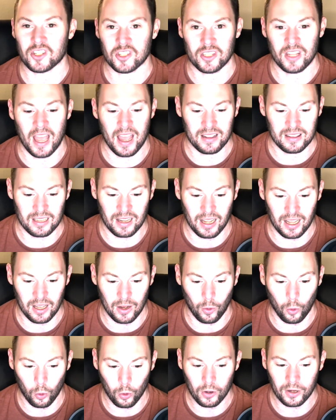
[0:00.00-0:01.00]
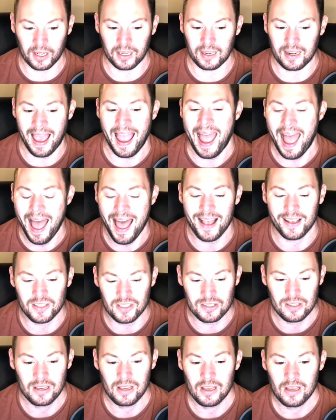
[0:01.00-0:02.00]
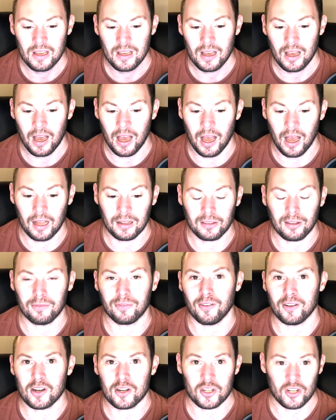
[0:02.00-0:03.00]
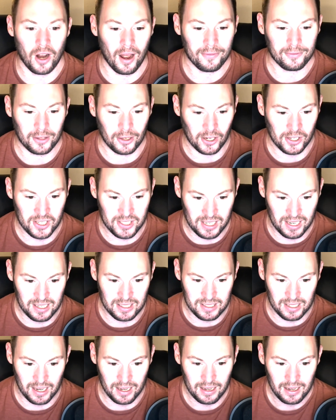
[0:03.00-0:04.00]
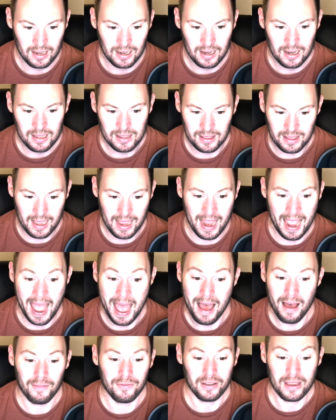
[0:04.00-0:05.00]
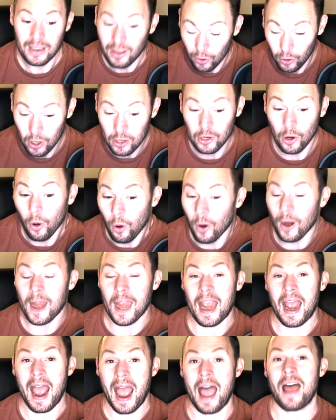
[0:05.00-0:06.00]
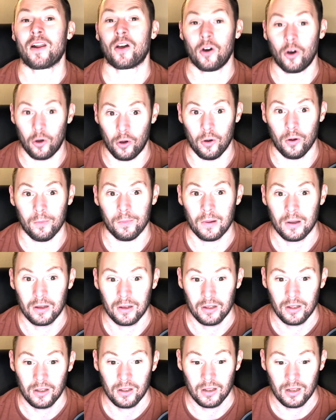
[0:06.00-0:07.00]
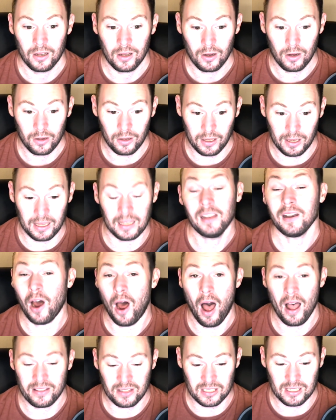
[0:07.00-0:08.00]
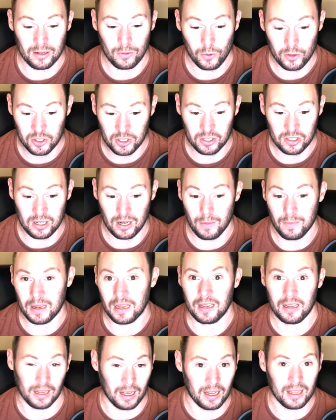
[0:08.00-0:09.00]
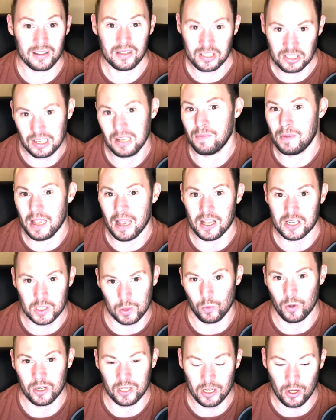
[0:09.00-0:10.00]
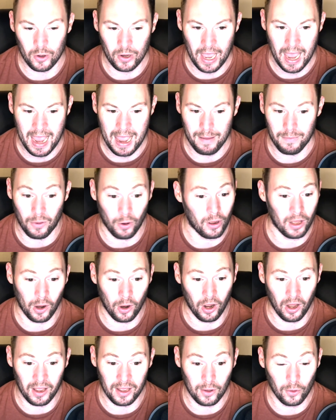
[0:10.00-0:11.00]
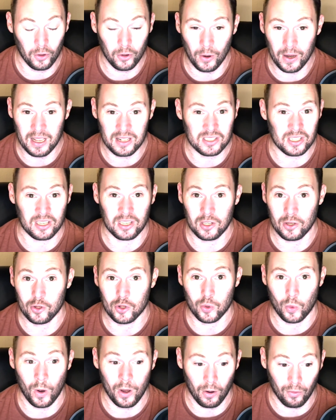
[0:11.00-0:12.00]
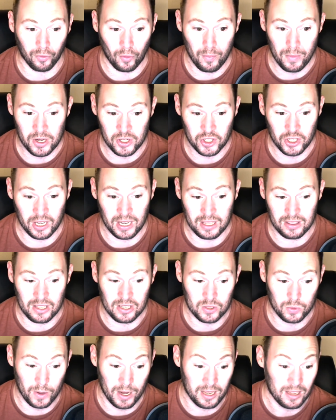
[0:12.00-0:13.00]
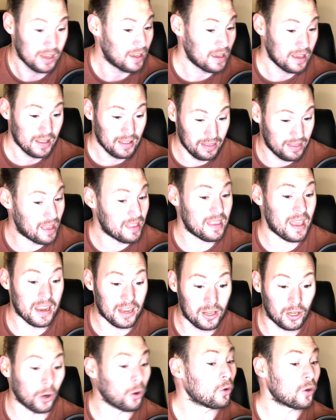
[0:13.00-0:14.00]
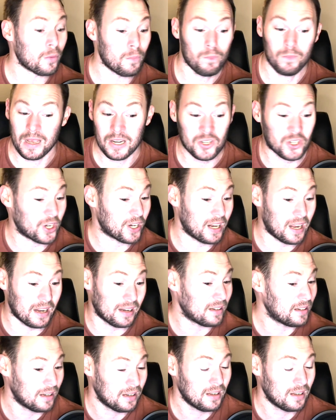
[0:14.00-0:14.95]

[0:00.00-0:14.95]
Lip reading: that Oregon has to finish off their season. They have Illinois at home in Autzen, which is going to be the CBS window game. Illinois gets a huge win over Michigan this week. Then they go to Michigan